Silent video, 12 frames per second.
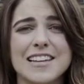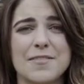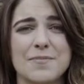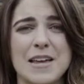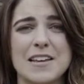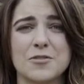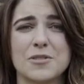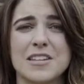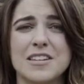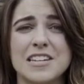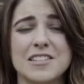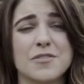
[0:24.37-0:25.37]
kept pace with
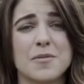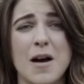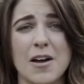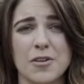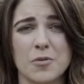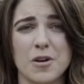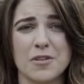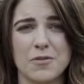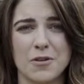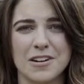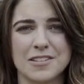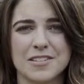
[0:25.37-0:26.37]
the needs of a modern
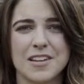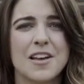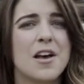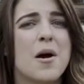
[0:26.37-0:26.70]
workforce.